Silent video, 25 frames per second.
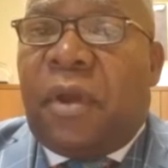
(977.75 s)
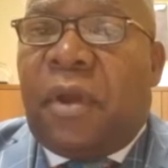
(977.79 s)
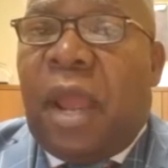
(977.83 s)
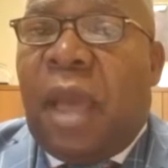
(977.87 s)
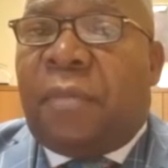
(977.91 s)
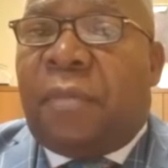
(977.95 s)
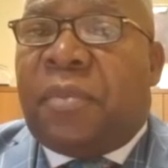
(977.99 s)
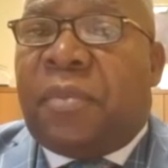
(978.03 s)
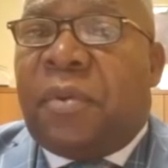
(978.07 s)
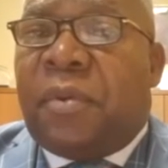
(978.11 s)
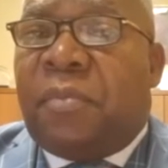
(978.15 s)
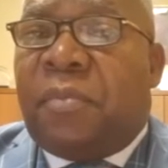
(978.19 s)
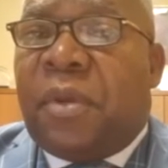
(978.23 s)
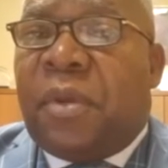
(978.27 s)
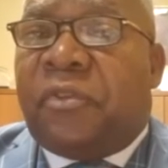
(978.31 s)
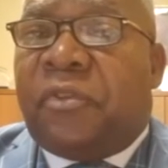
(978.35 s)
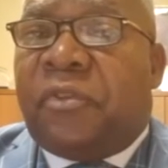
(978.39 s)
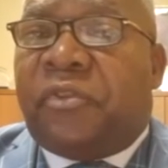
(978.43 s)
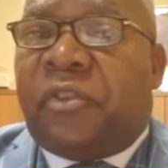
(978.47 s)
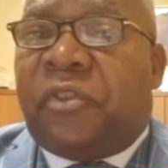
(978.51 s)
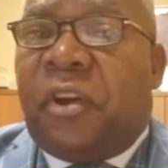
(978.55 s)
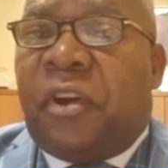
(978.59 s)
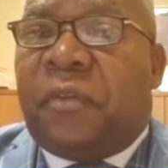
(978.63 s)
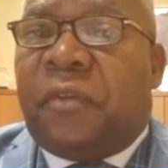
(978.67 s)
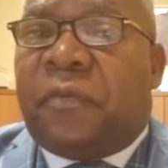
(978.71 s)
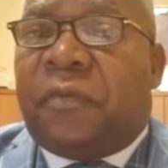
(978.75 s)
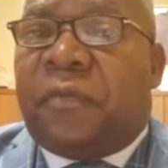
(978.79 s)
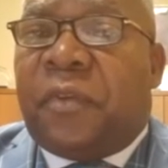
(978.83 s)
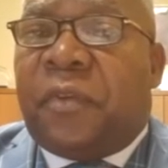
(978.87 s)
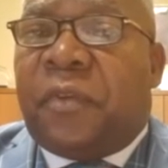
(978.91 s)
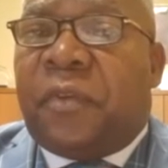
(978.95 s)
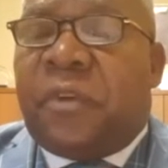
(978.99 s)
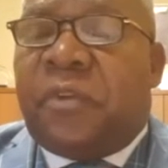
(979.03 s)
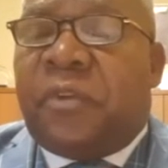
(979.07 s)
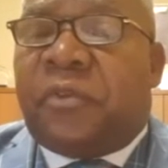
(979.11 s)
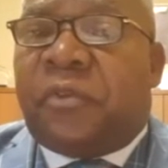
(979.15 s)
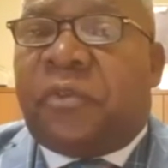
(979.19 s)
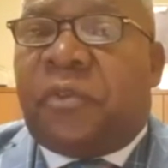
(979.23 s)
happened to be a sheriff in
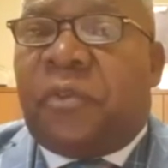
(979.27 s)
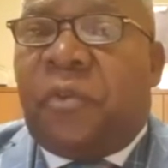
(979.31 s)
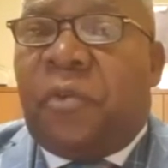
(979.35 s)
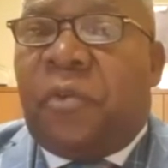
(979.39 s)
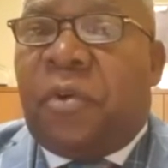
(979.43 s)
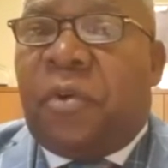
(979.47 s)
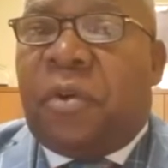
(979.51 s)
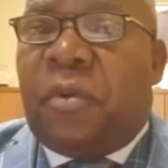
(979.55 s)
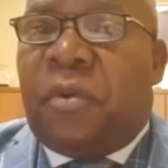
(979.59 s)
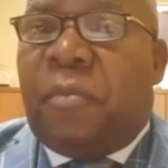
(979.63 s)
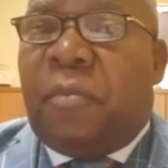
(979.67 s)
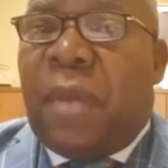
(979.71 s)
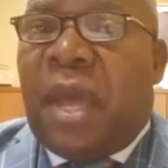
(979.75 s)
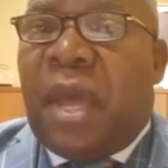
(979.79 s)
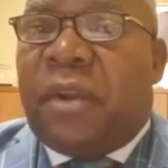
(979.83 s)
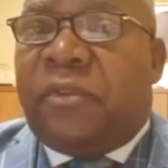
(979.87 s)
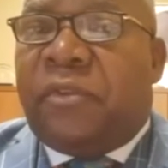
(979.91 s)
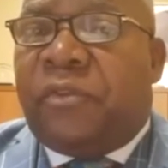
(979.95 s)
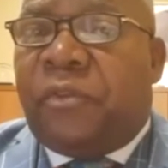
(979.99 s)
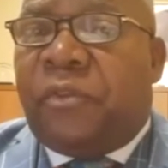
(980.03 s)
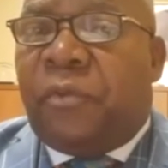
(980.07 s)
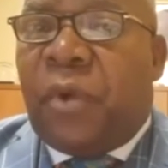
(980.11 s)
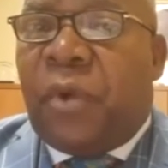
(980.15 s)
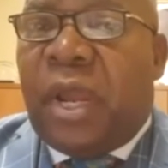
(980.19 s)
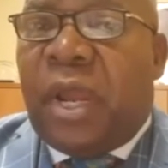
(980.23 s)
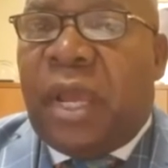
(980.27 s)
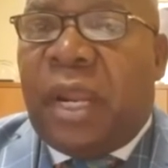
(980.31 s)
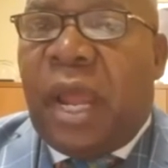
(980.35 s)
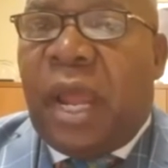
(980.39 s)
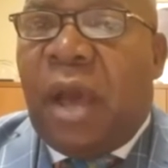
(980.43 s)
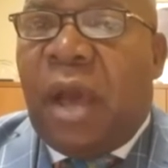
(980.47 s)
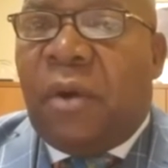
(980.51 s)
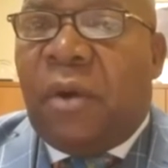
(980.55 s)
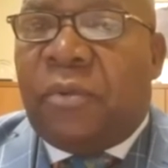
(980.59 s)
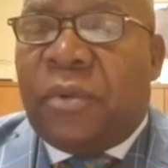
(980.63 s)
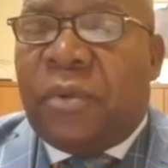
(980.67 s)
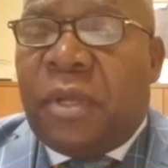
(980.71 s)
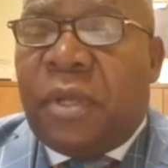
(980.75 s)
the store, and the manager ran
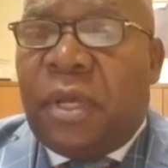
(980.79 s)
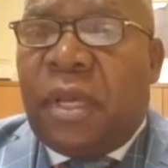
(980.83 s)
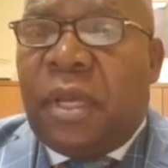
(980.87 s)
out